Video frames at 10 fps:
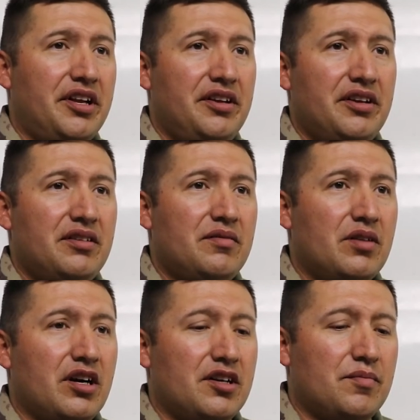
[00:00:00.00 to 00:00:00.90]
Indian.
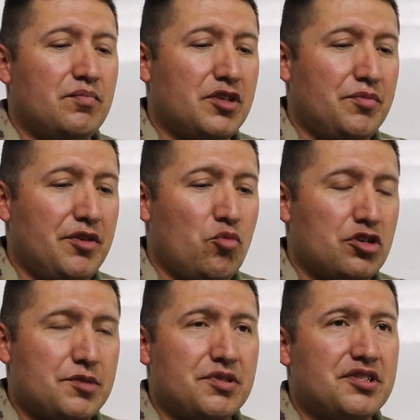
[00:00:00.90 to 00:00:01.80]
To be
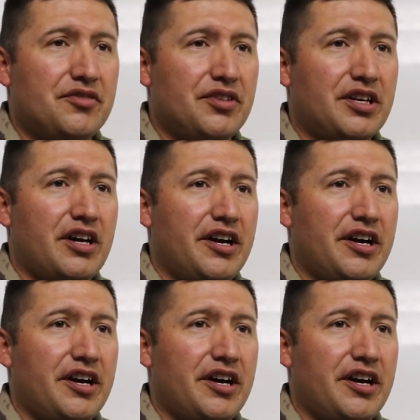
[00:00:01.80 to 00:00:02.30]
more specific,